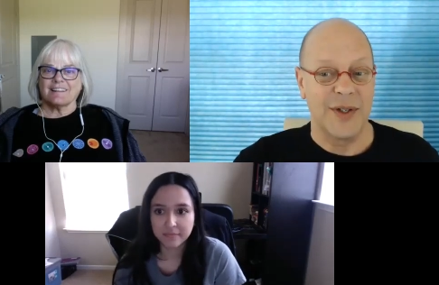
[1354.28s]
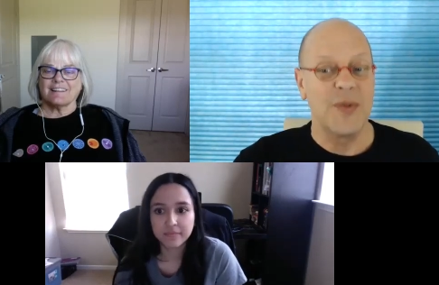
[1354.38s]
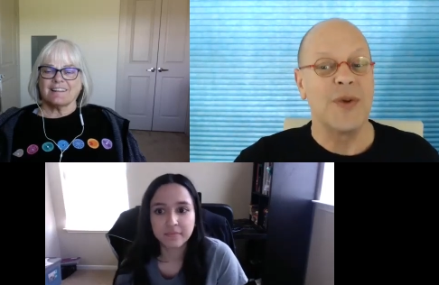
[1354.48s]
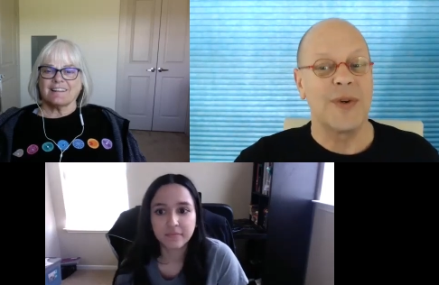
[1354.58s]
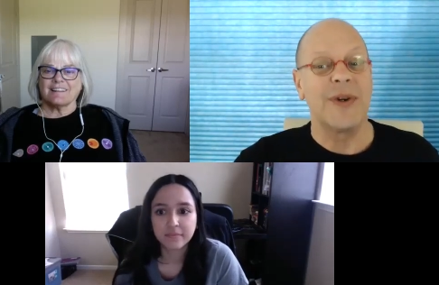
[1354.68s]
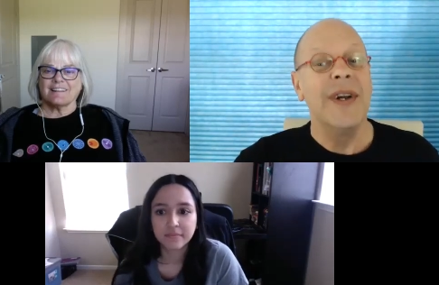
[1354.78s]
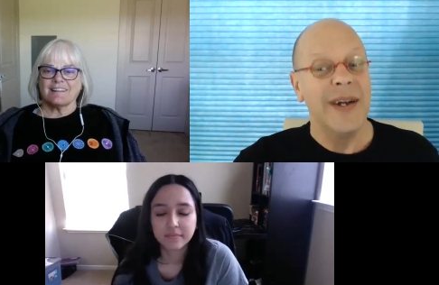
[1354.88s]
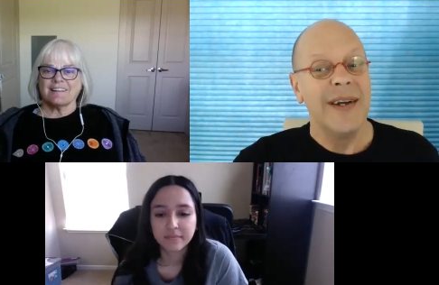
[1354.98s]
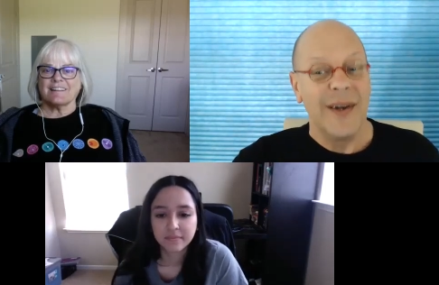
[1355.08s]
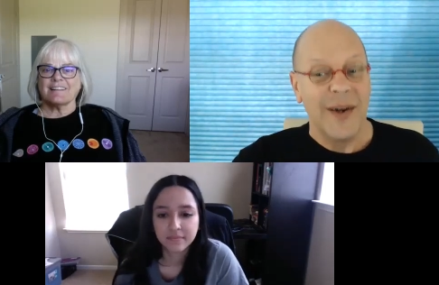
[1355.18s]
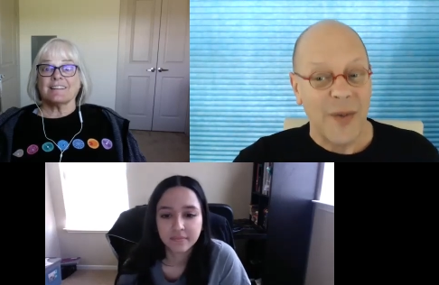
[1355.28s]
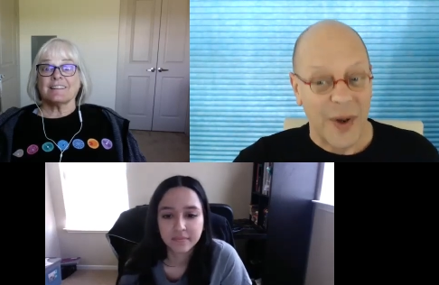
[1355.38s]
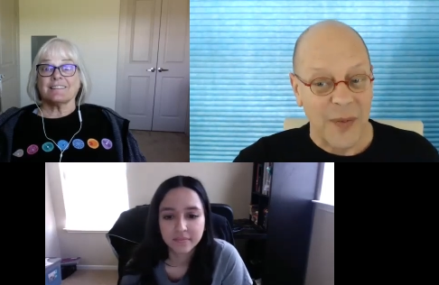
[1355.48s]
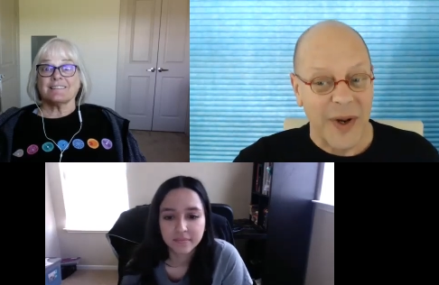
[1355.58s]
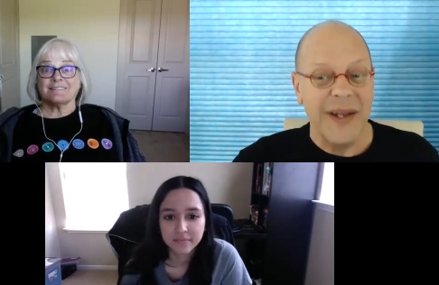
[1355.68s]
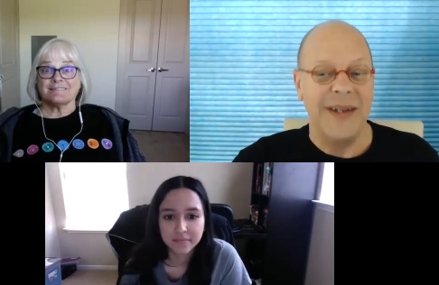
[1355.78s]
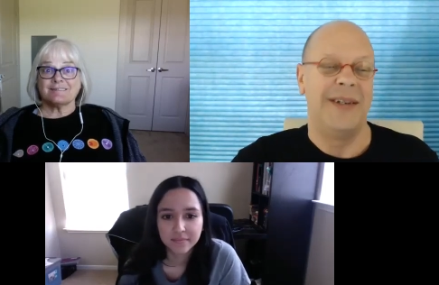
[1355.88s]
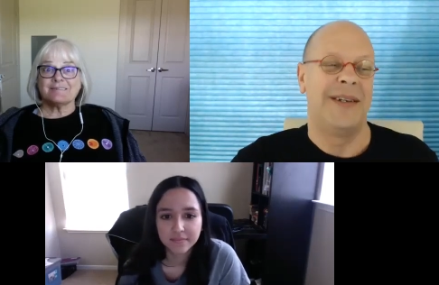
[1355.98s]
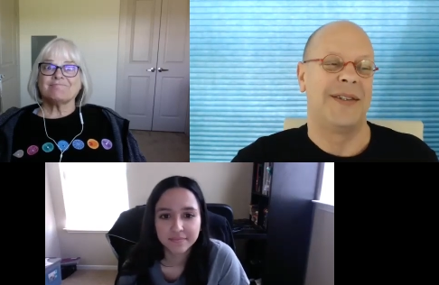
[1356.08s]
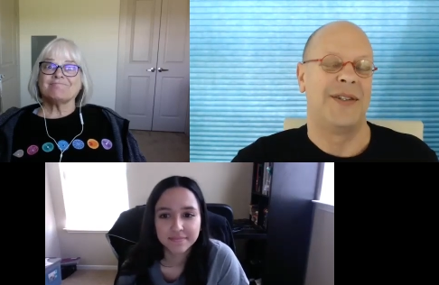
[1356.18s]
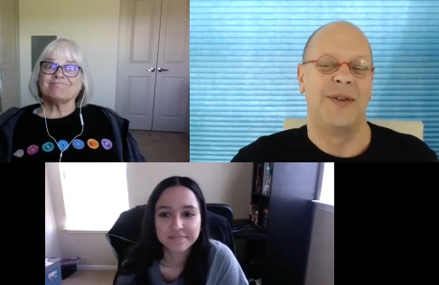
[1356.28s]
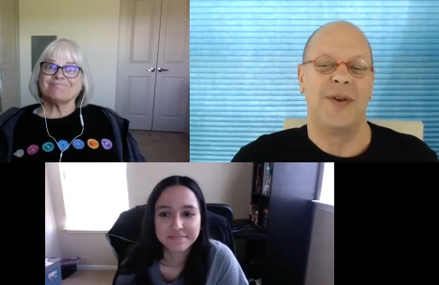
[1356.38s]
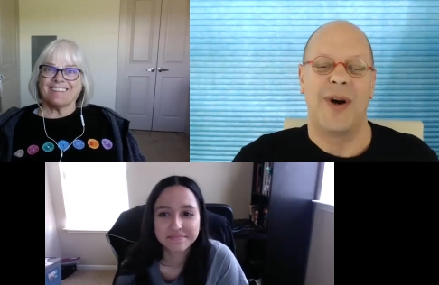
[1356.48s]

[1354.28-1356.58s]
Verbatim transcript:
Speaker 1: smoother runway to